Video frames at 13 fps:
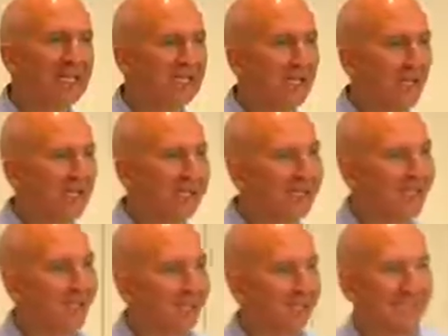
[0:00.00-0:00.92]
So it's
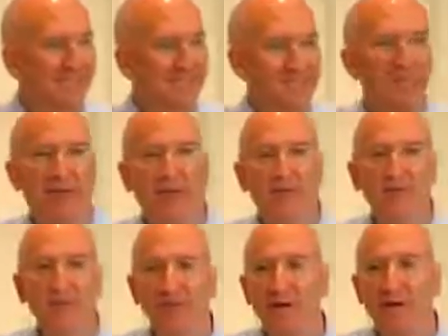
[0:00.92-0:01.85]
not that this is bad
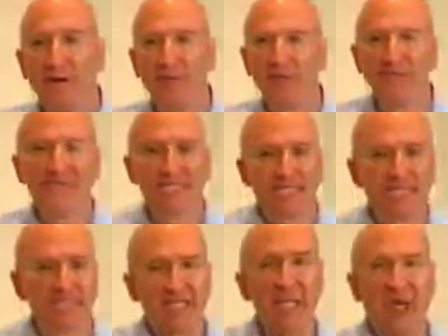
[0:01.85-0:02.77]
or wrong, but it's
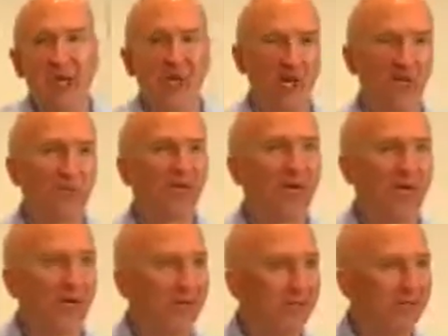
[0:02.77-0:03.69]
just not where our
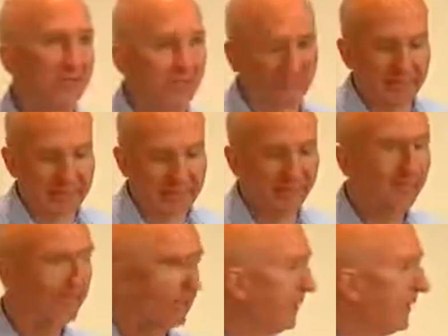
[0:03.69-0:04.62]
priority should be since
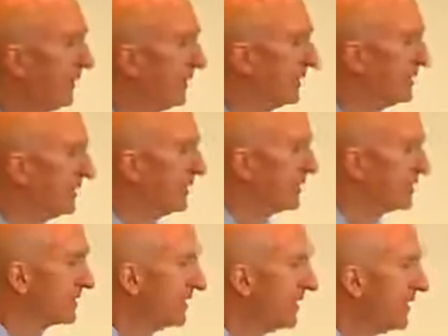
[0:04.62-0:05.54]
it already
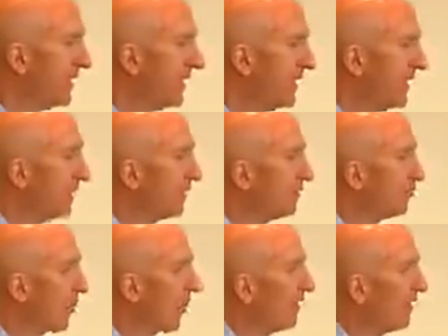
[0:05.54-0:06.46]
exists.
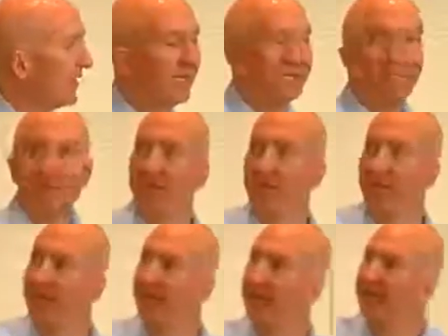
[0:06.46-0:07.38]
Okay, so
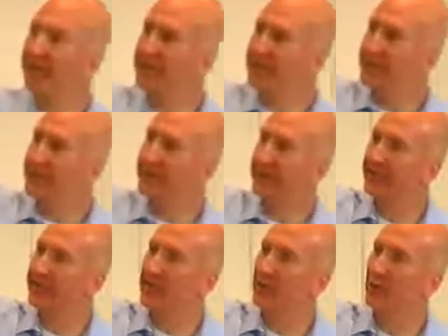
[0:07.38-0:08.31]
this is an
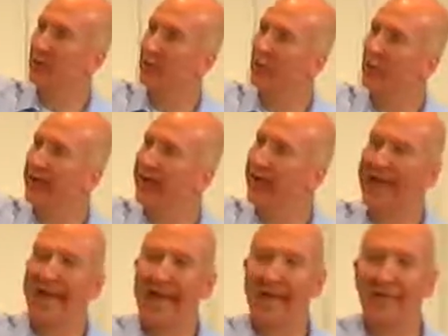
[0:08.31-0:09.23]
example. We
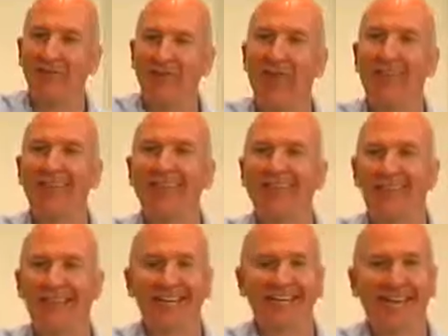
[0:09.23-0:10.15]
have
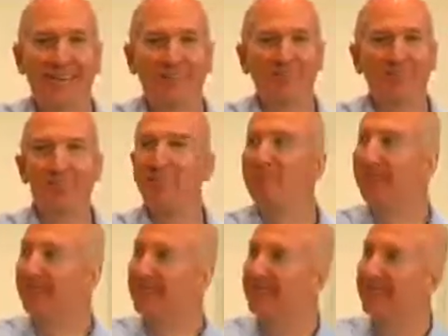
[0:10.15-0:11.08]
the
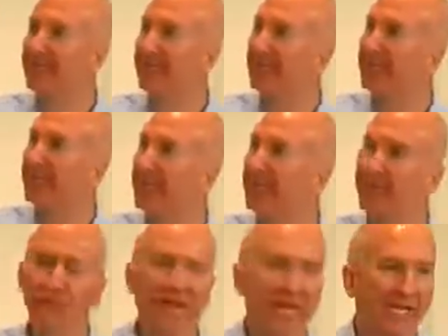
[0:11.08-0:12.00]
capability of
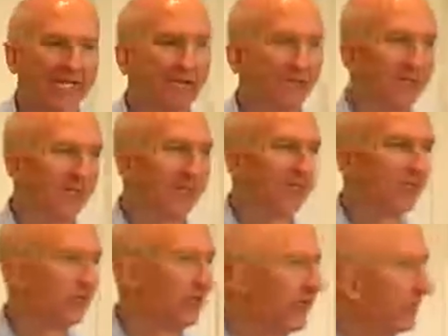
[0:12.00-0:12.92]
tracking
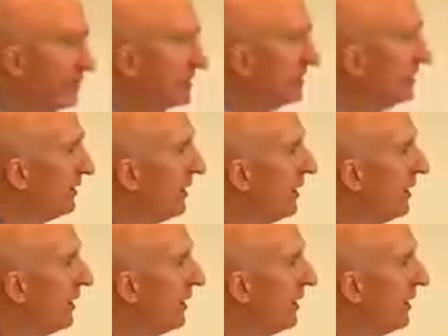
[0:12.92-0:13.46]
relationships.